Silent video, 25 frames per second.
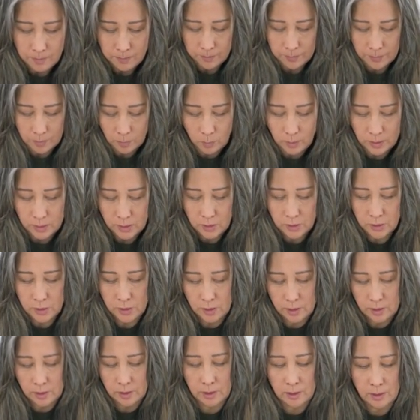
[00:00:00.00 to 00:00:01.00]

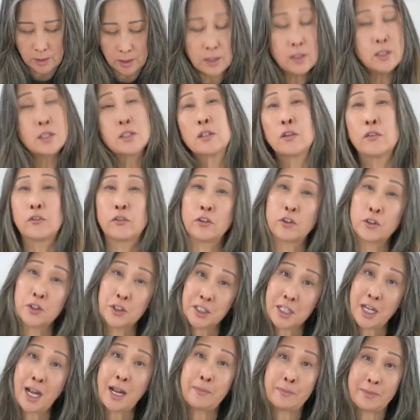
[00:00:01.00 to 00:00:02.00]
which this is the first
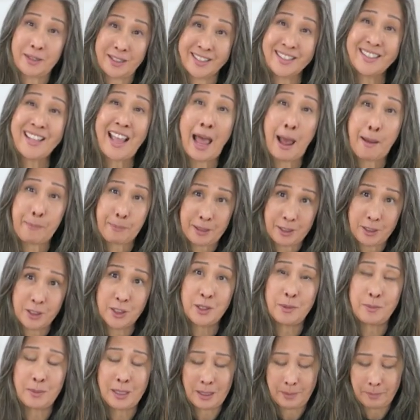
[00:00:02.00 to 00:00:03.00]
time this happened to
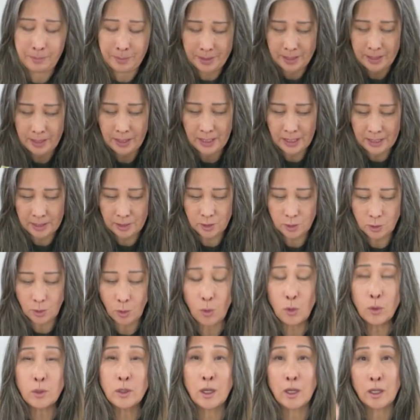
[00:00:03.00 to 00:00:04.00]
me, but it
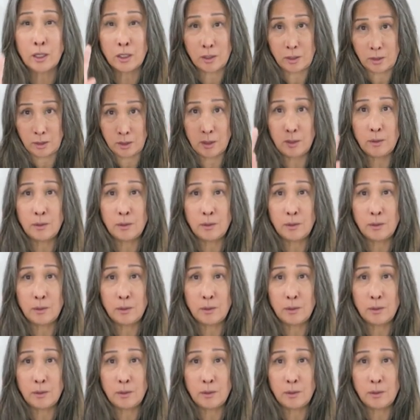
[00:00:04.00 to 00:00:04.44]
sold on,